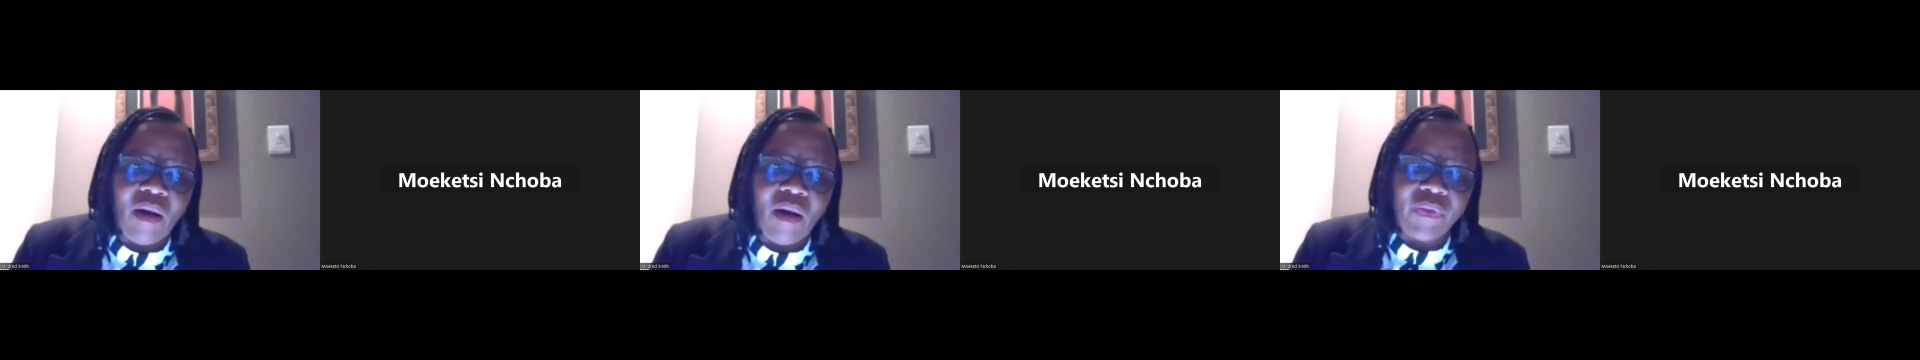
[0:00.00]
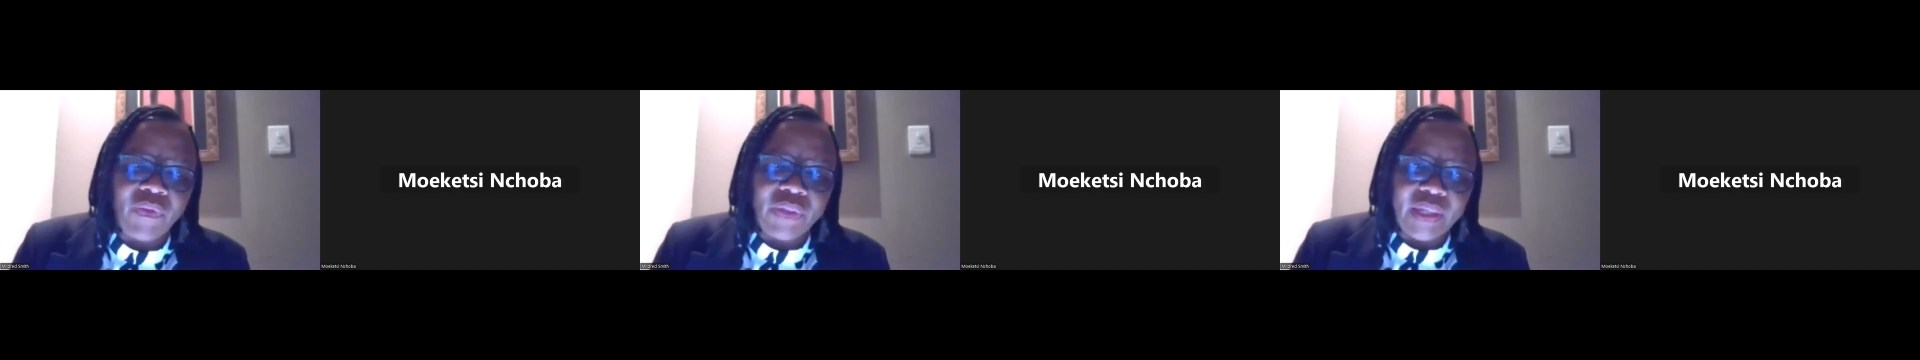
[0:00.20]

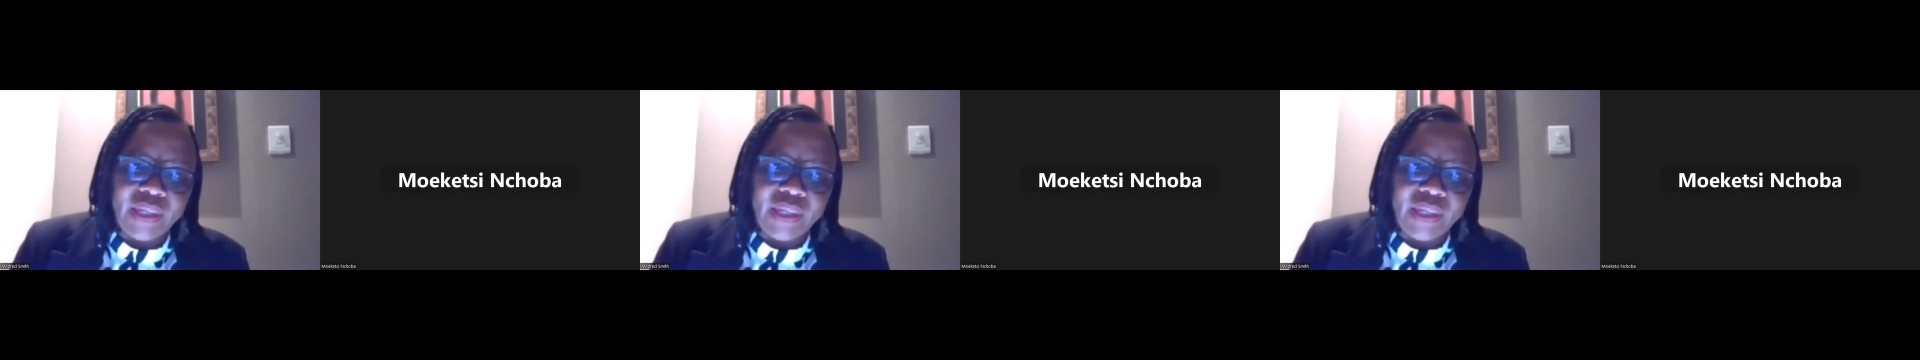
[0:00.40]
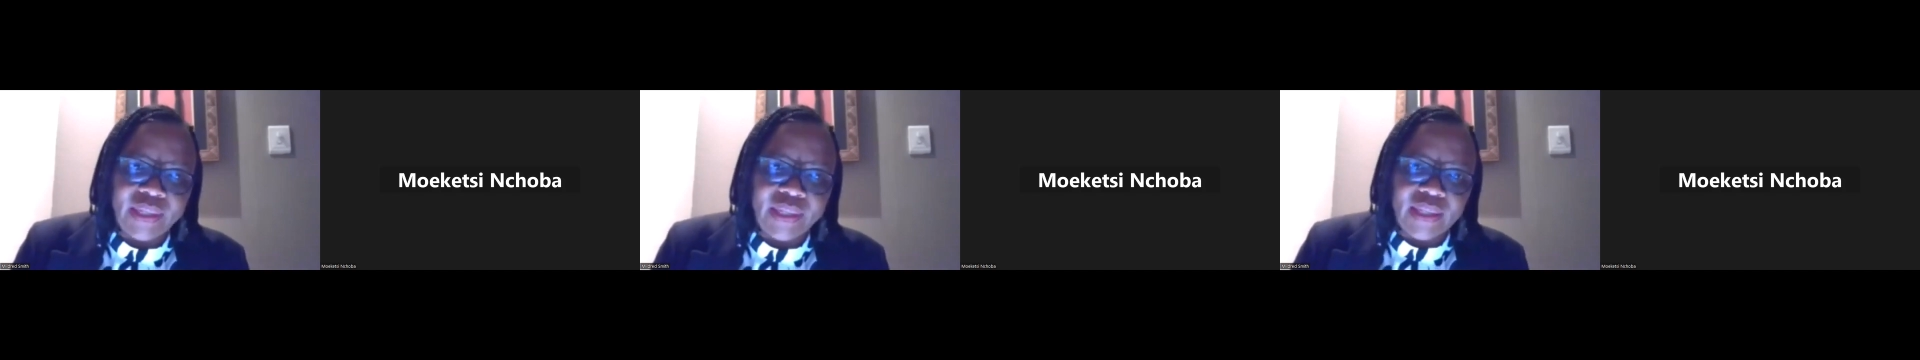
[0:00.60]
of the
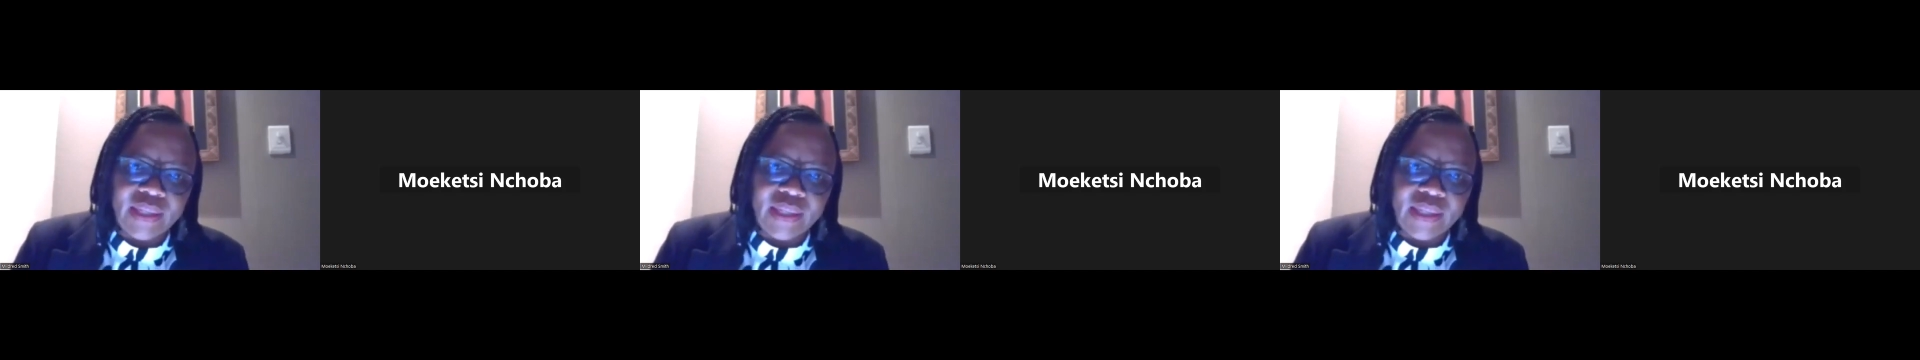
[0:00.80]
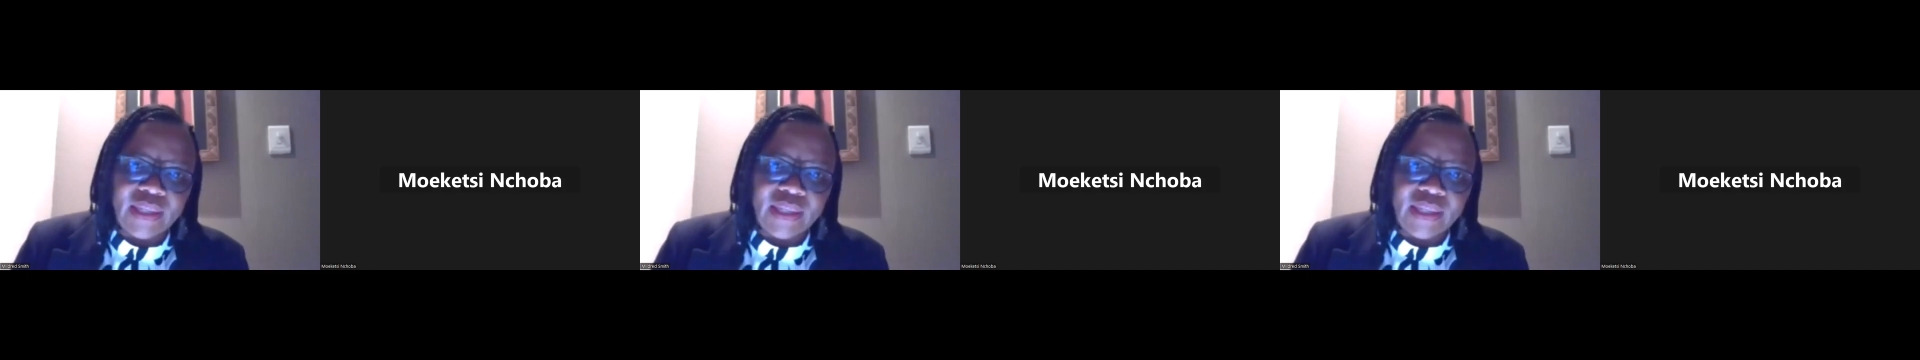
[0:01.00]

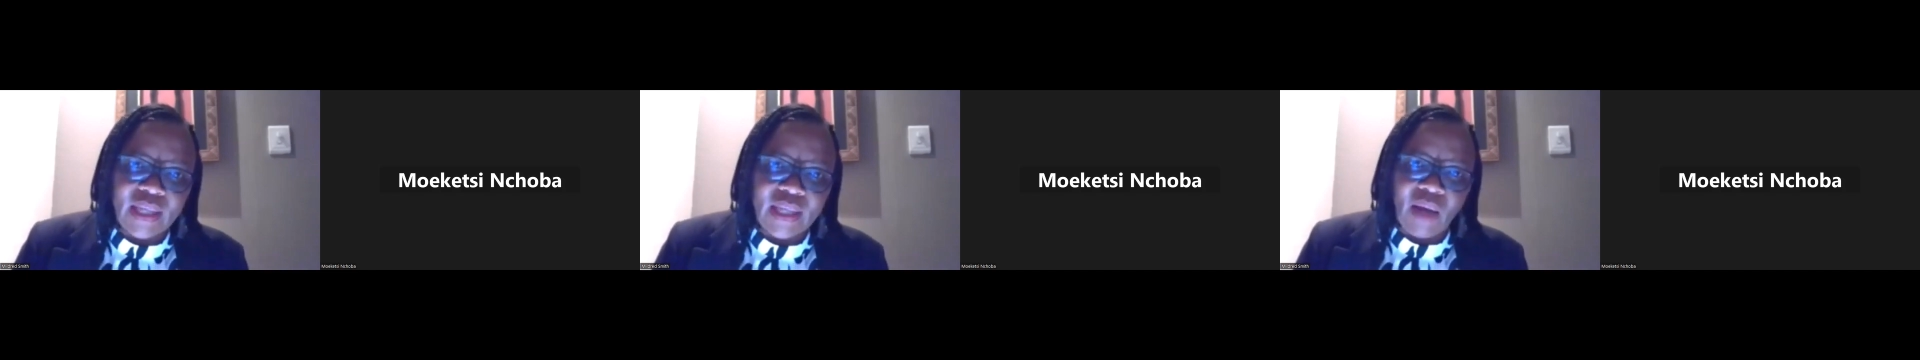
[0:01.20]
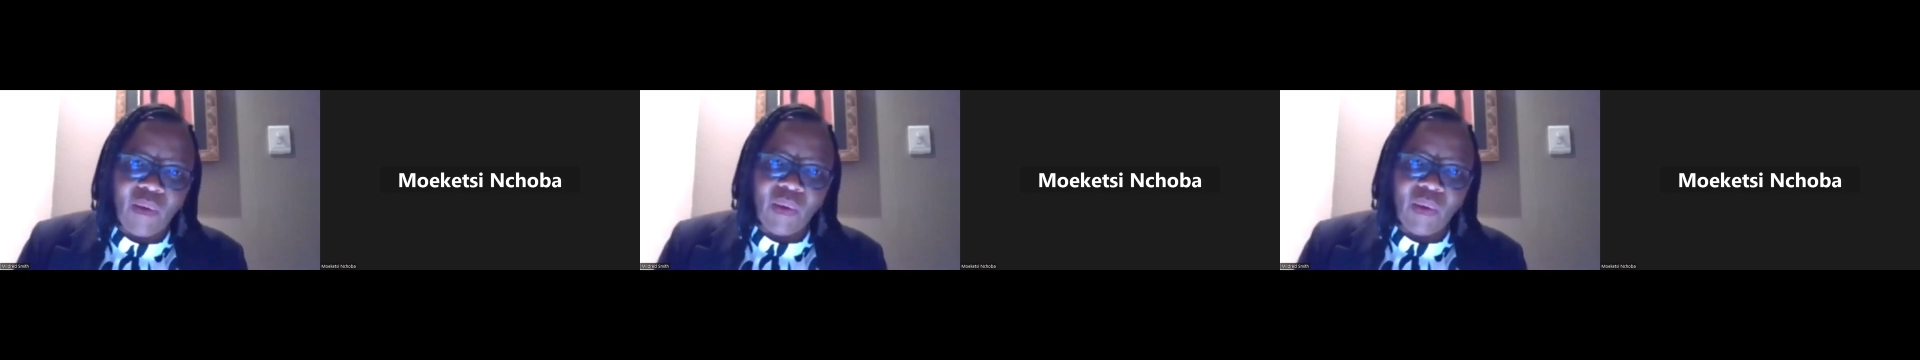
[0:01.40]
learners in
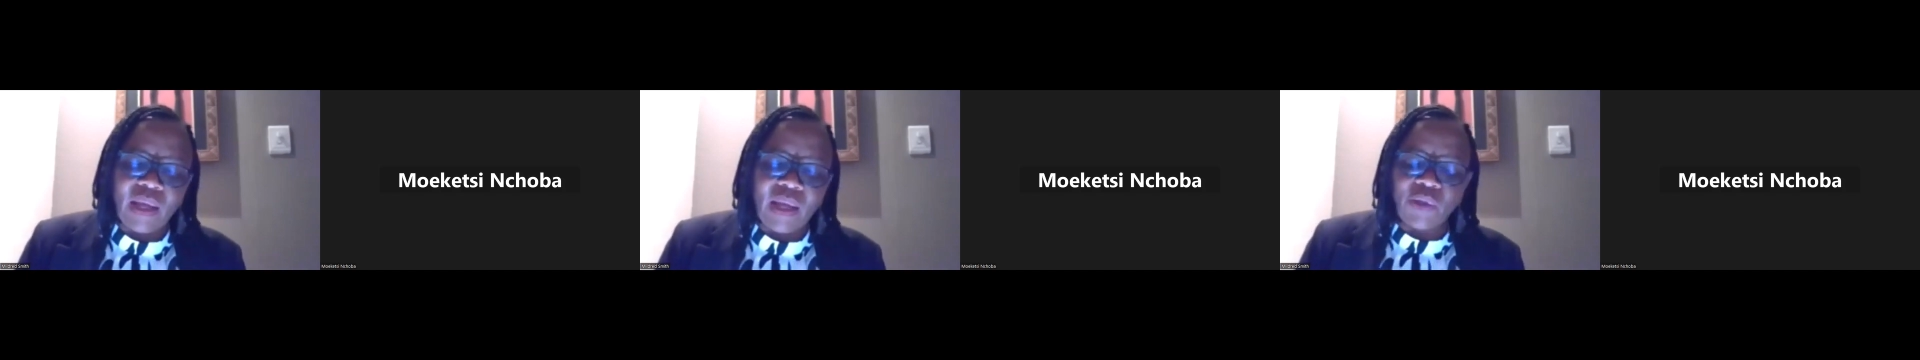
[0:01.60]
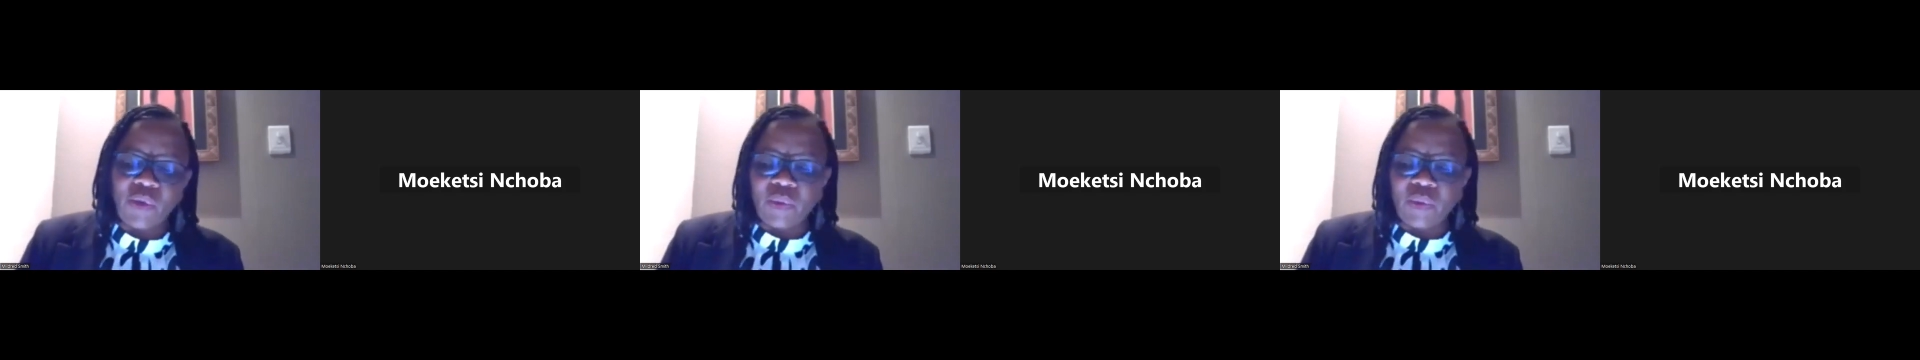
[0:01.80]
our
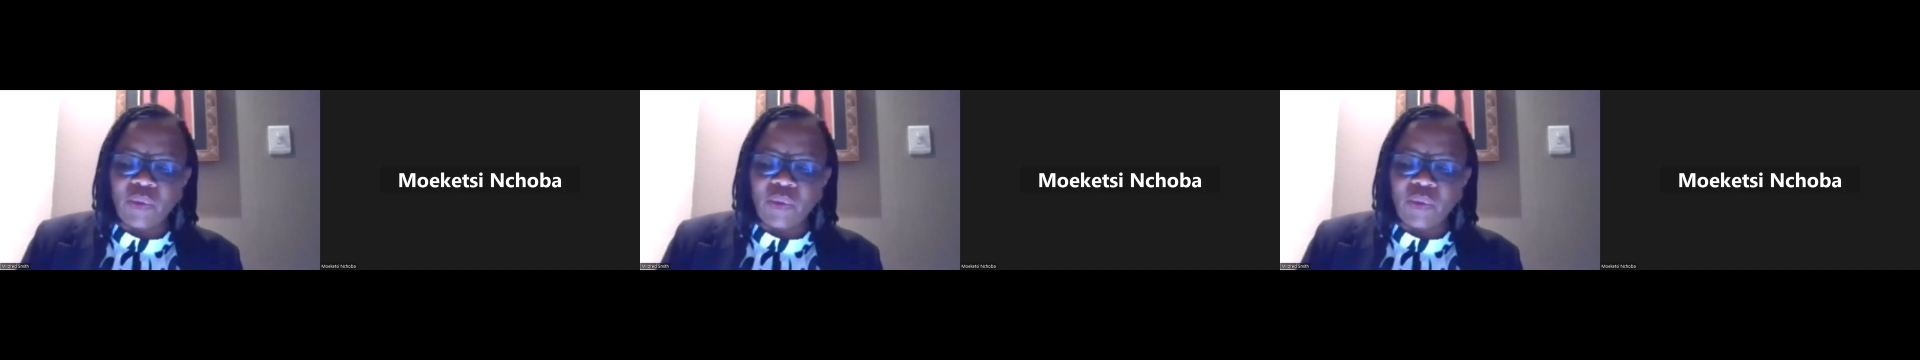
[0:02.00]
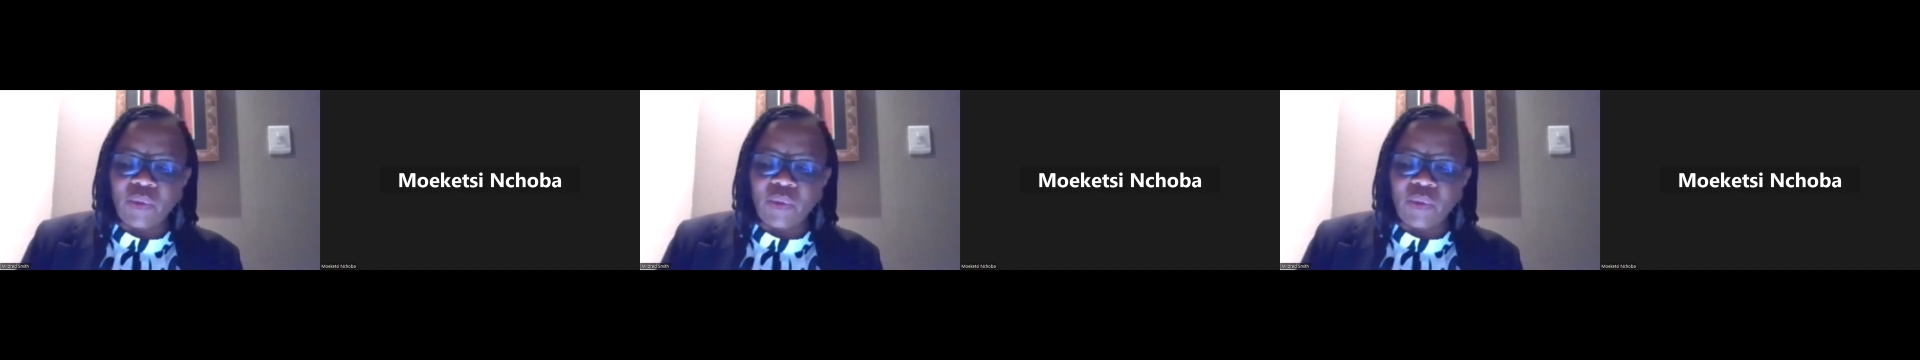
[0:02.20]
classrooms.